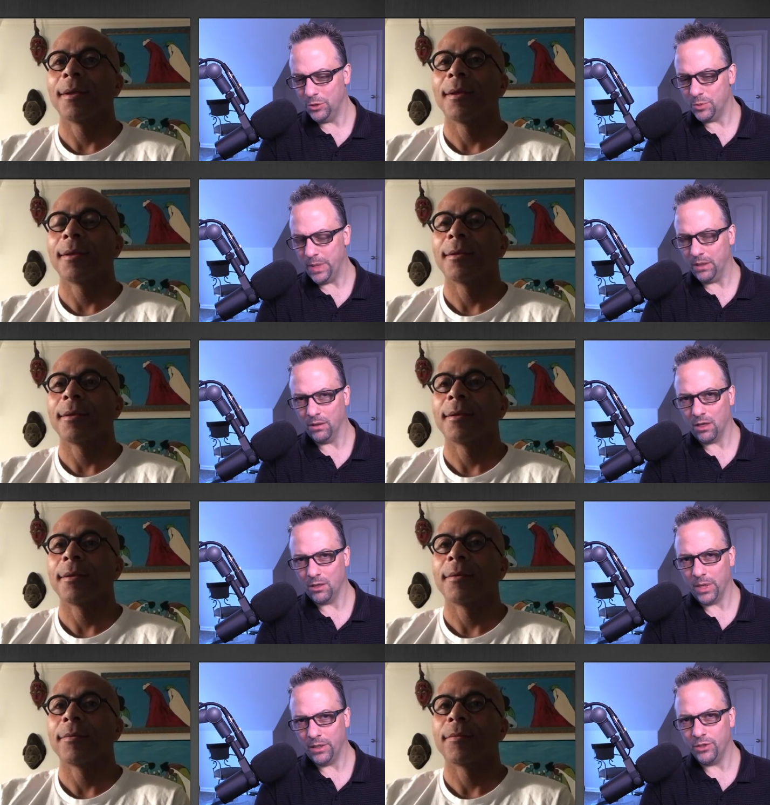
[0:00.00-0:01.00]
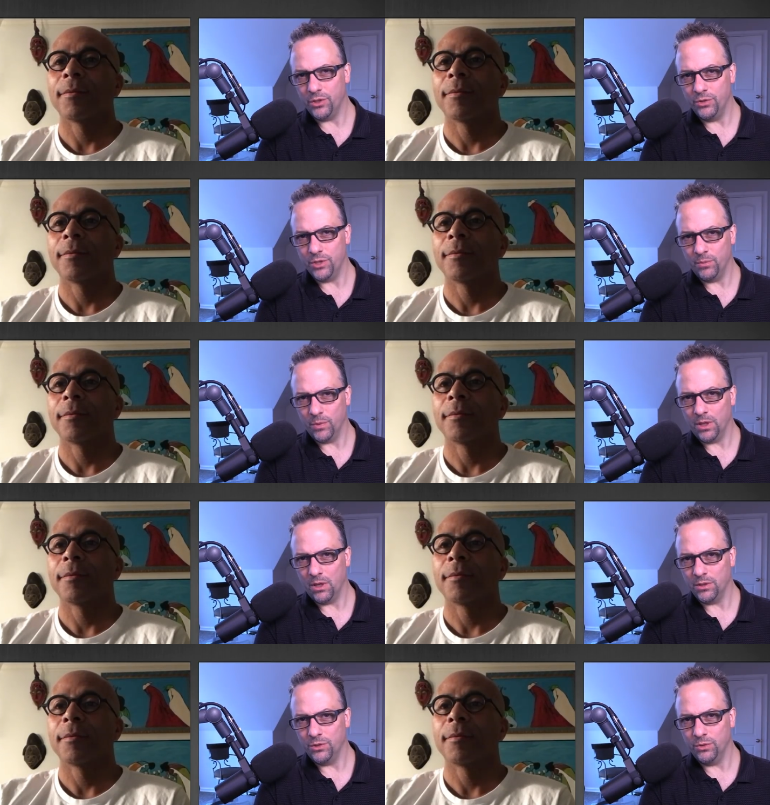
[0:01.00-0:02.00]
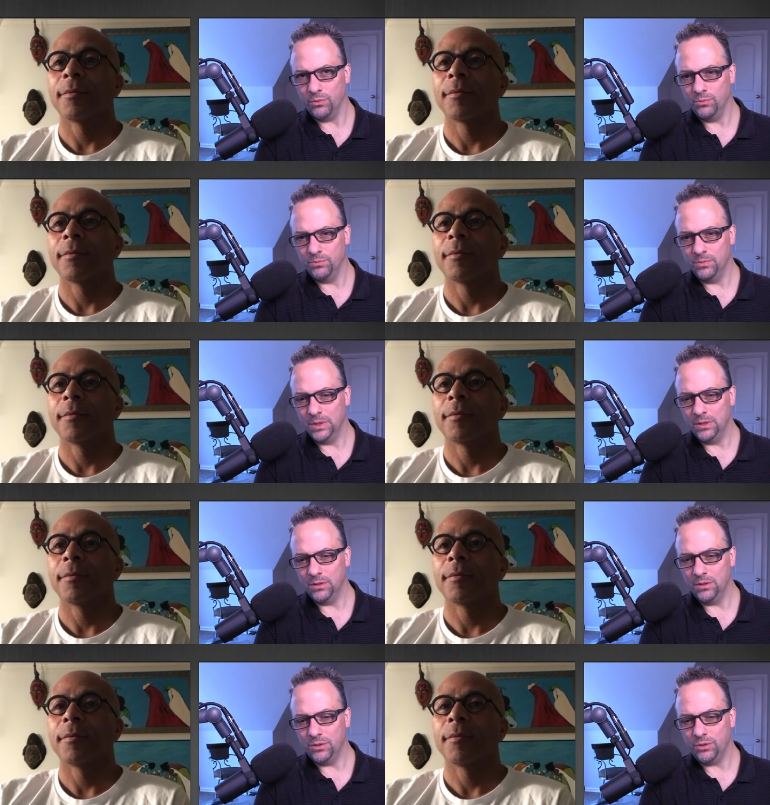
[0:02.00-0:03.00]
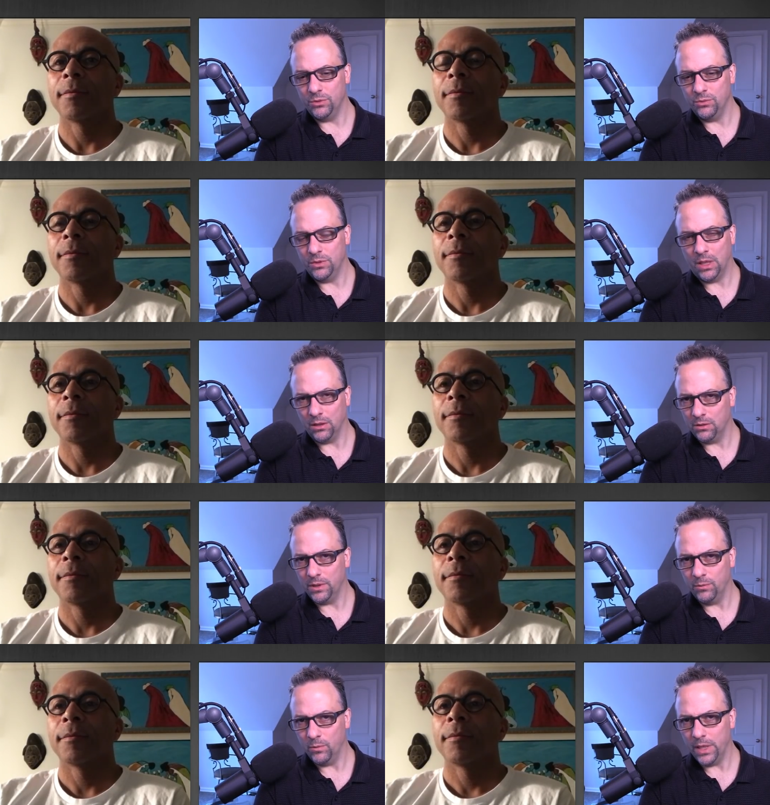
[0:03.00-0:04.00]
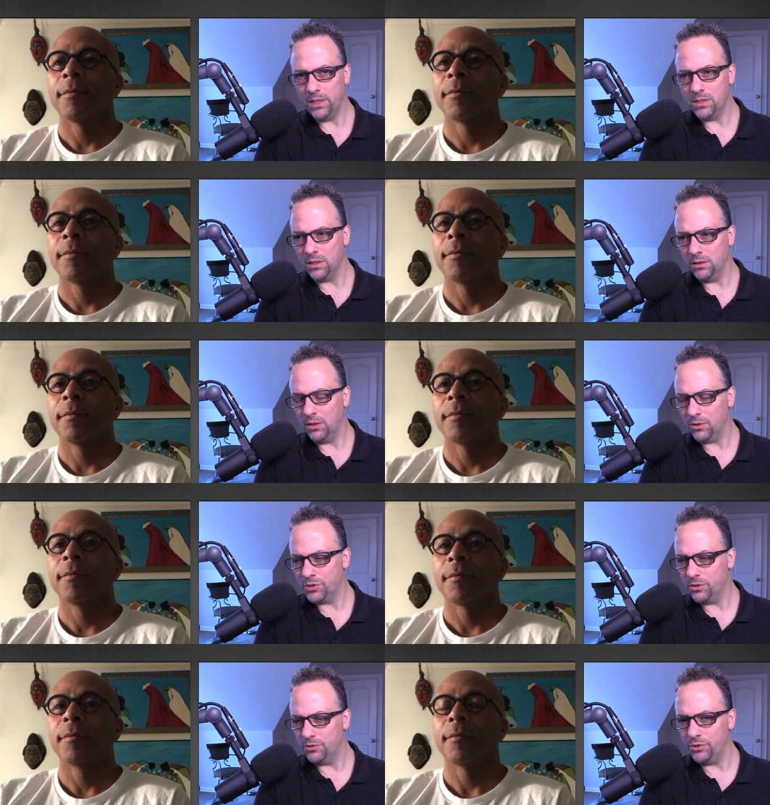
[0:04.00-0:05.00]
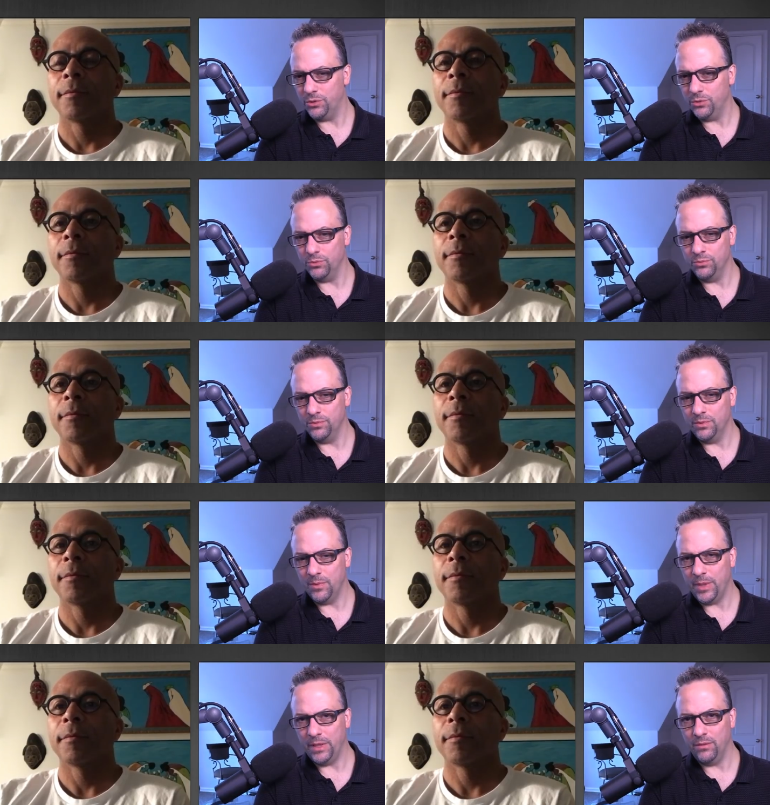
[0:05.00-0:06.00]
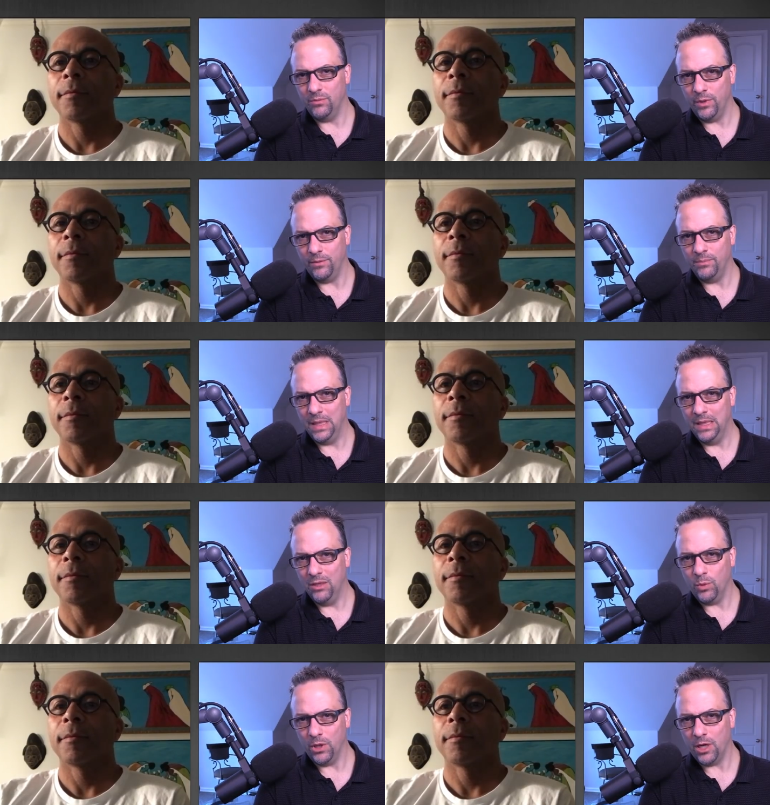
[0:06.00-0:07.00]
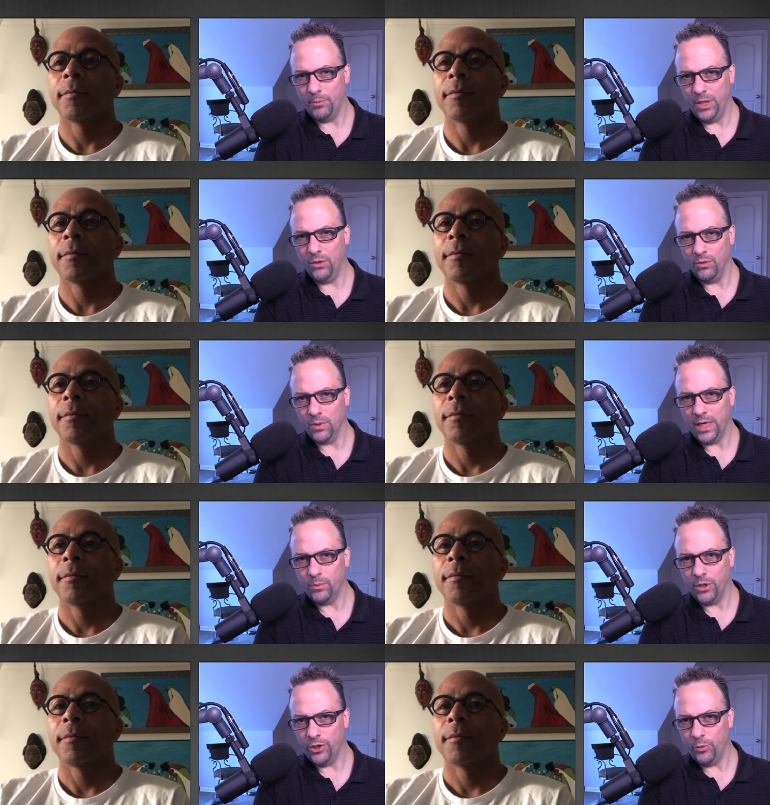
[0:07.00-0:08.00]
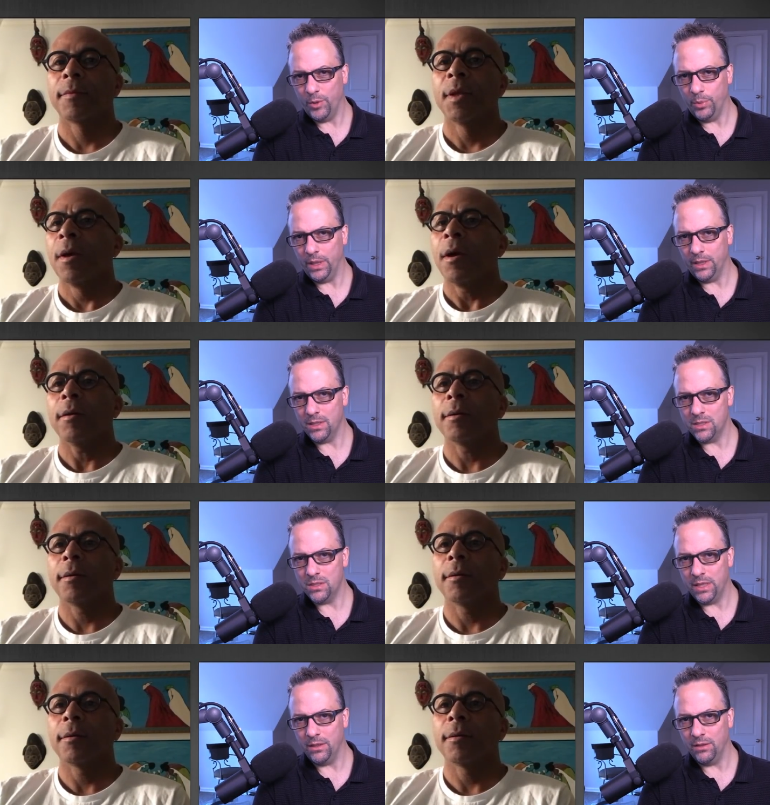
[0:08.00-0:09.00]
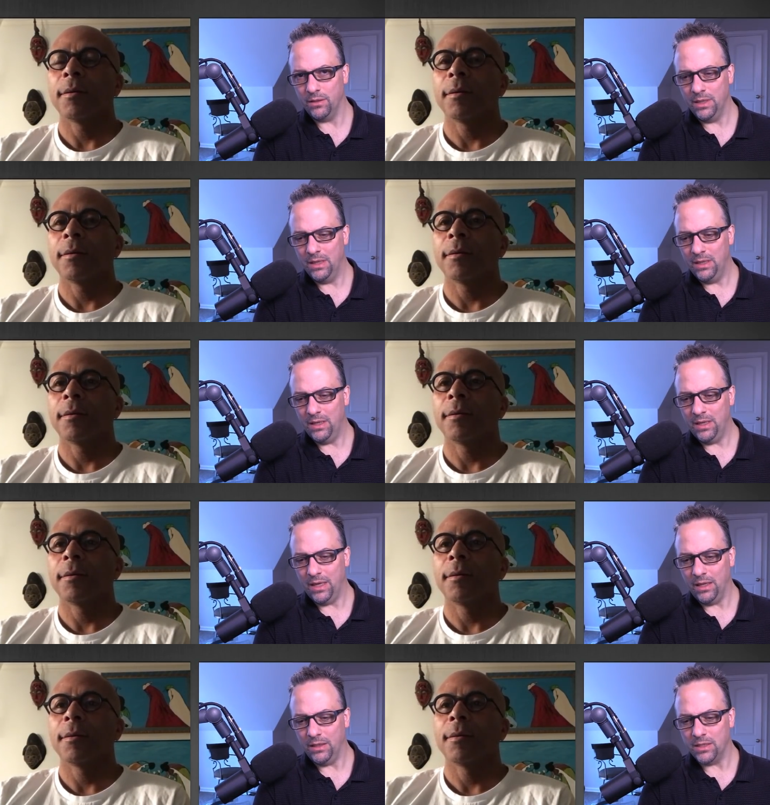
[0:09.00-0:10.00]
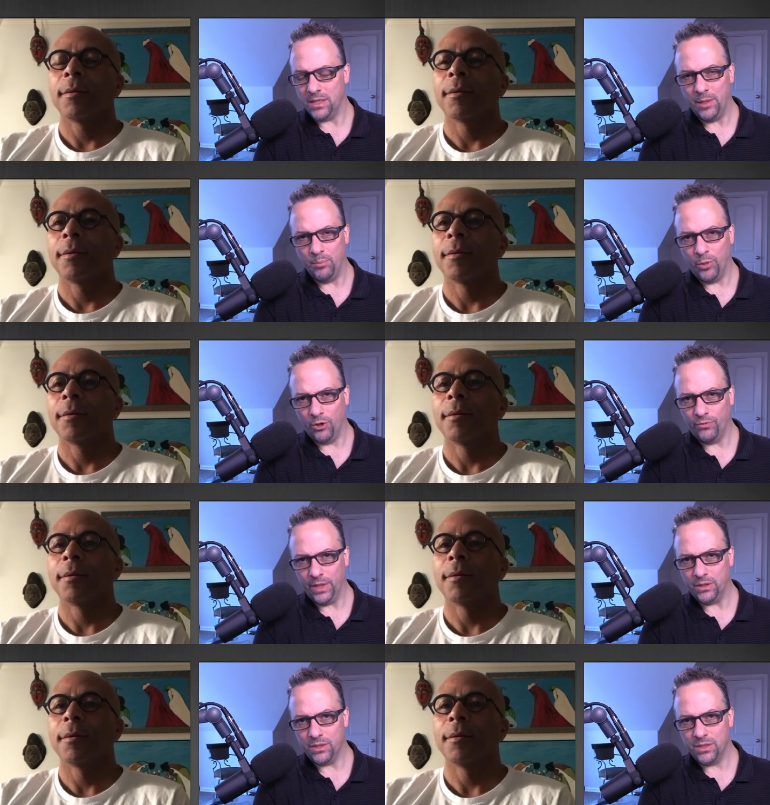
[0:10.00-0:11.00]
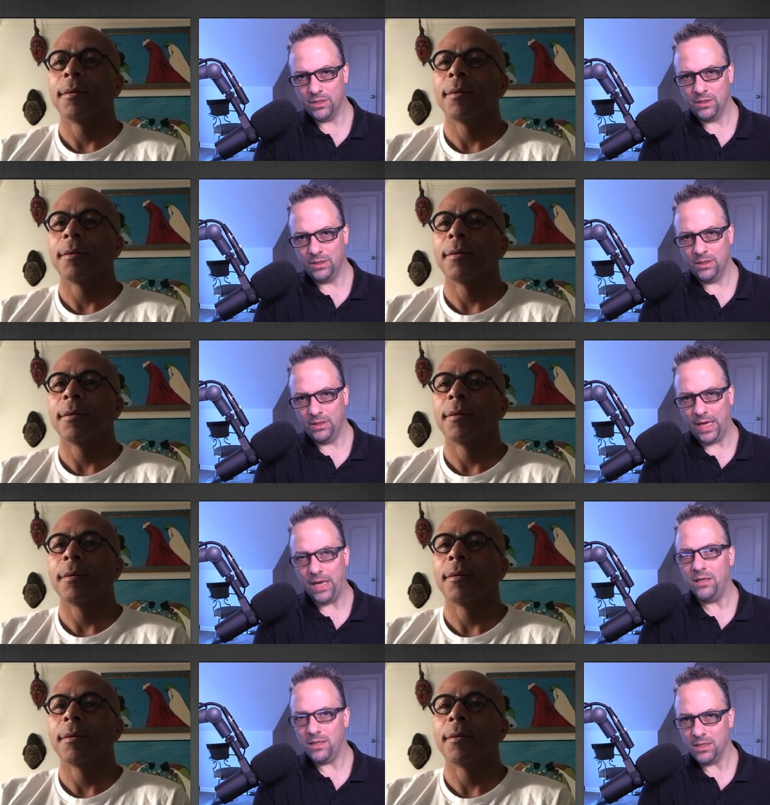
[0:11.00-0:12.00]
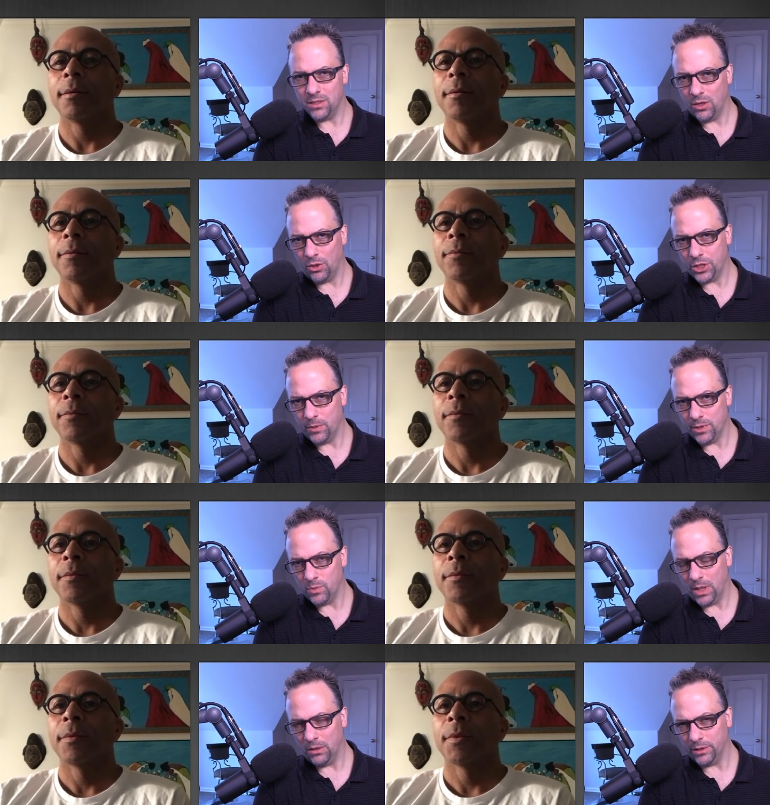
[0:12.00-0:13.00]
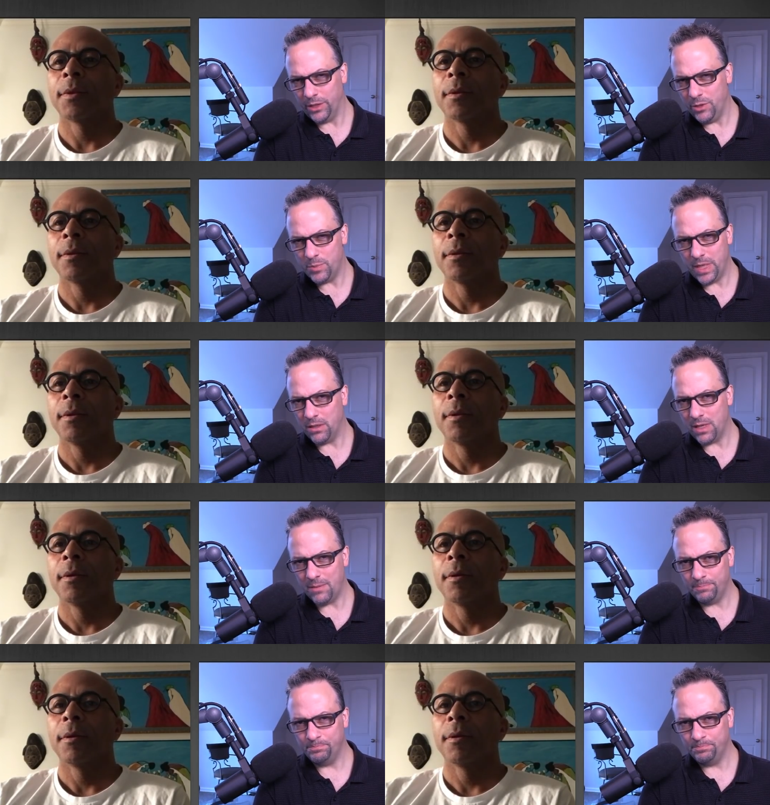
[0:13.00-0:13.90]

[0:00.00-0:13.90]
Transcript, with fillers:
Speaker 1: you speak a lot about issues in regard to to color and race and culture. Do I mean we we're not immune, right? We're human beings, and and it's an imperfect atheist culture as well. Can you speak to that?